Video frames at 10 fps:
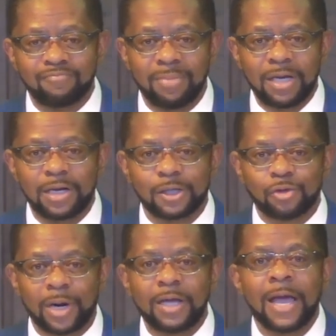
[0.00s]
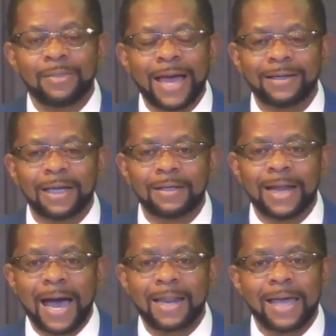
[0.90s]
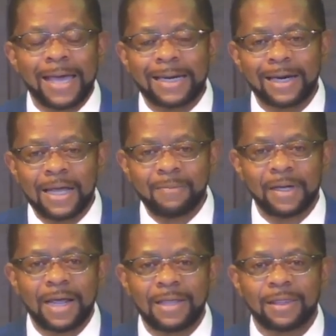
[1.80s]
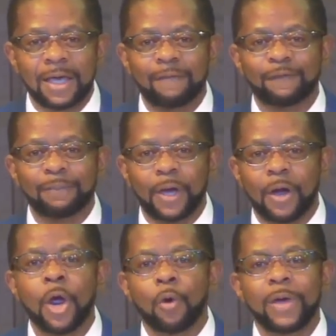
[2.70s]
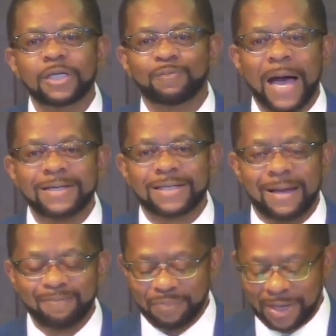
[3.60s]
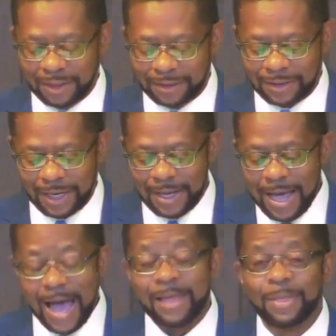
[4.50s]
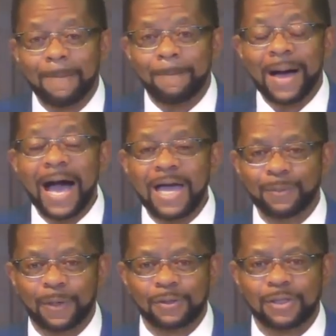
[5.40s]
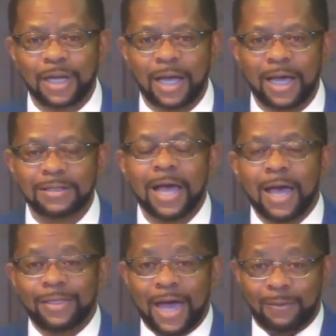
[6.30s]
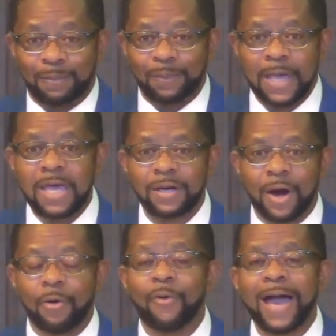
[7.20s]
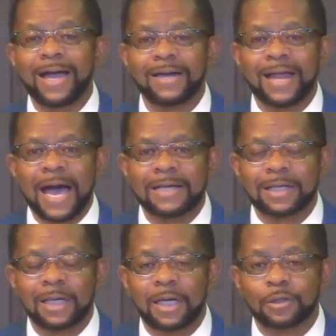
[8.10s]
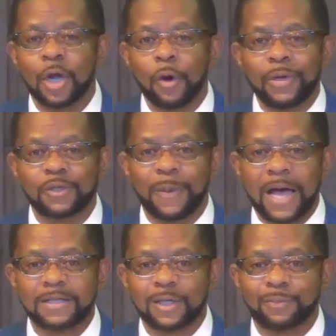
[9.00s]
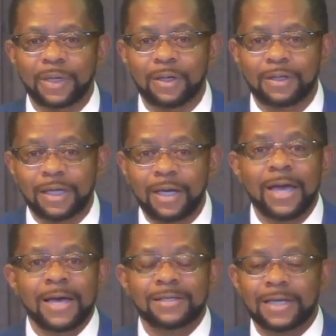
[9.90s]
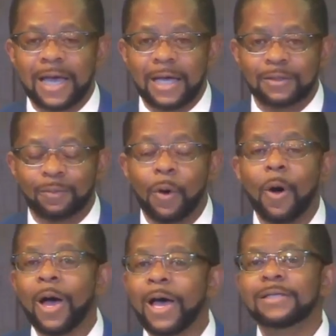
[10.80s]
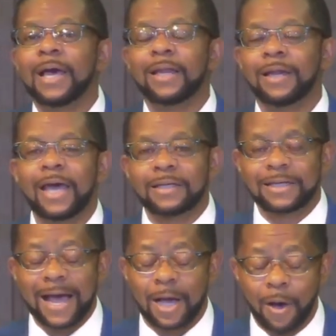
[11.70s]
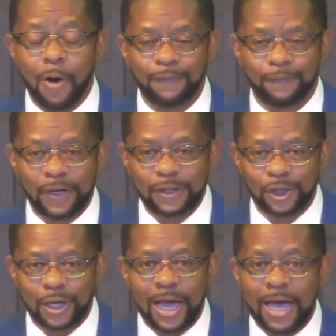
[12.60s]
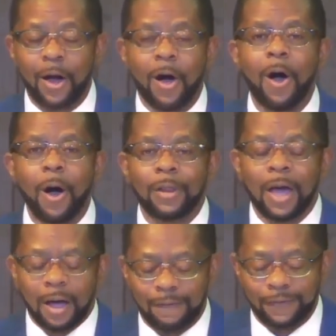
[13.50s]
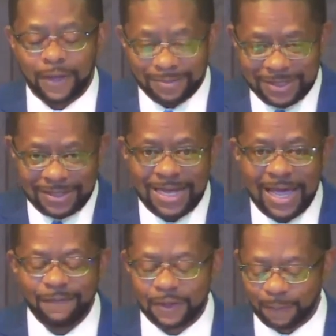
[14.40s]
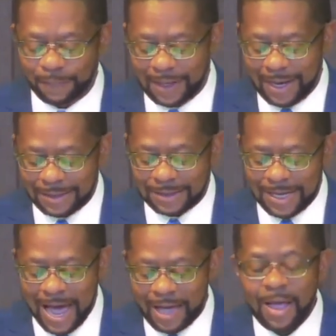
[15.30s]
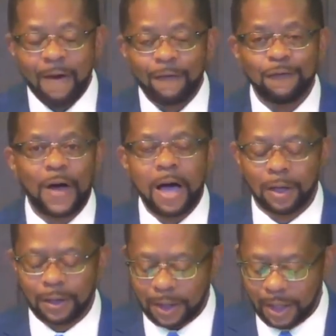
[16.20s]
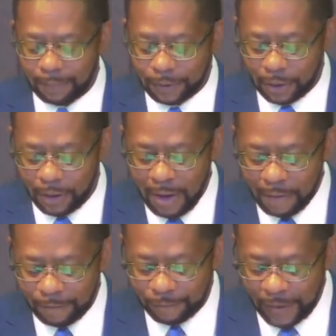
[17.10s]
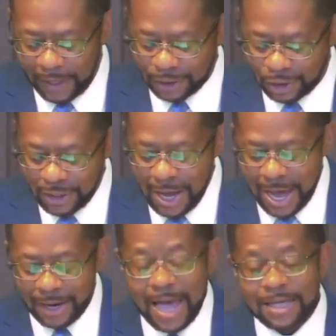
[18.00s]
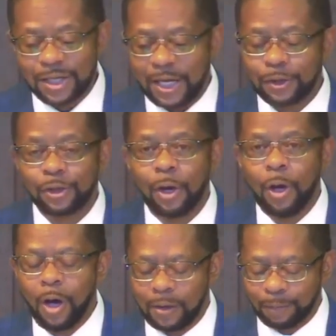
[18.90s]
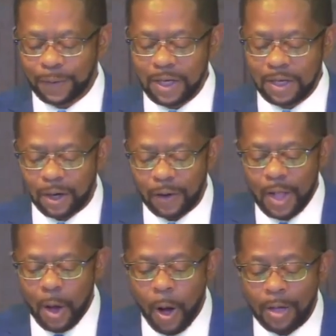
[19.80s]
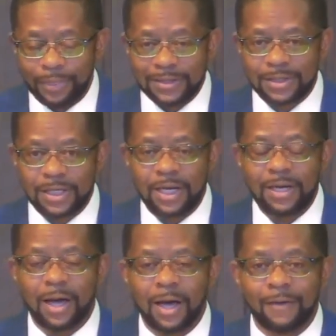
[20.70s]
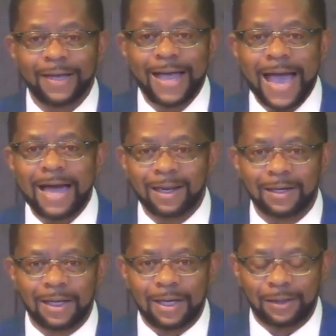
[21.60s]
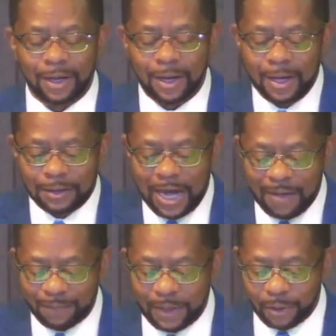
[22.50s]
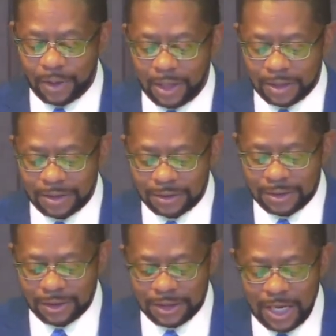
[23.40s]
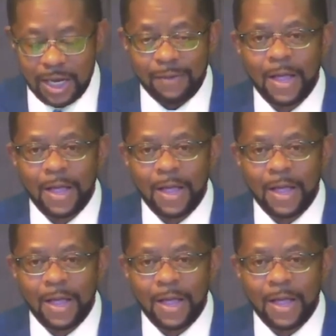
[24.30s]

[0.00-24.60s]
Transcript: ministry, that did not eliminate them from their responsibility. And the Bible says that Peter, recognizing his responsibility, says, boys, let's go fishing. And all of them, seven to be exact, followed him to fish. And as they joined Peter on the Sea of Galilee, the Tiberias Sea,